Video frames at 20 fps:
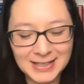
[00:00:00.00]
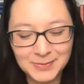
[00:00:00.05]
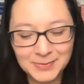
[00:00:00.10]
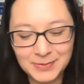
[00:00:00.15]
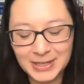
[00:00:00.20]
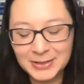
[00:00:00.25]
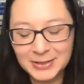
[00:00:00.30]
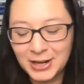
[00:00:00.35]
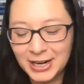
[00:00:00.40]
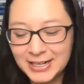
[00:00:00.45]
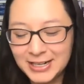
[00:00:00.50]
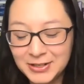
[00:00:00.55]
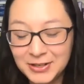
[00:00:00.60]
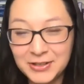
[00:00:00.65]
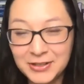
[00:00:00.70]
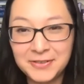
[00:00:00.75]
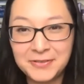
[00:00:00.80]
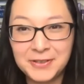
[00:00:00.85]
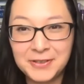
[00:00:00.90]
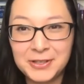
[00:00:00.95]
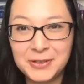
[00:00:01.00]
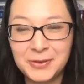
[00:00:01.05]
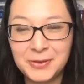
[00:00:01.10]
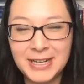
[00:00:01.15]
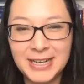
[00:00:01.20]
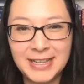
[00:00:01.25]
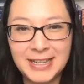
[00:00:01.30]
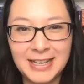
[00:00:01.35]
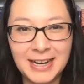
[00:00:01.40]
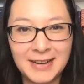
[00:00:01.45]
I, tried to do the first one
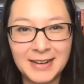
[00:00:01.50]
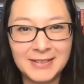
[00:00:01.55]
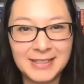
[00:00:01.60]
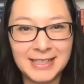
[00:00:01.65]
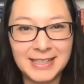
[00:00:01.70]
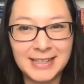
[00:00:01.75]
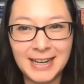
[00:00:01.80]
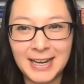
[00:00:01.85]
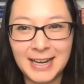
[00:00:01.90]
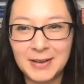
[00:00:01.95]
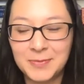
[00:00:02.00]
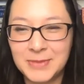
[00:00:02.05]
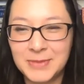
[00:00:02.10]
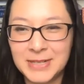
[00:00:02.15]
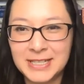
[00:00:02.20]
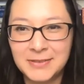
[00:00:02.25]
and then I was like, I must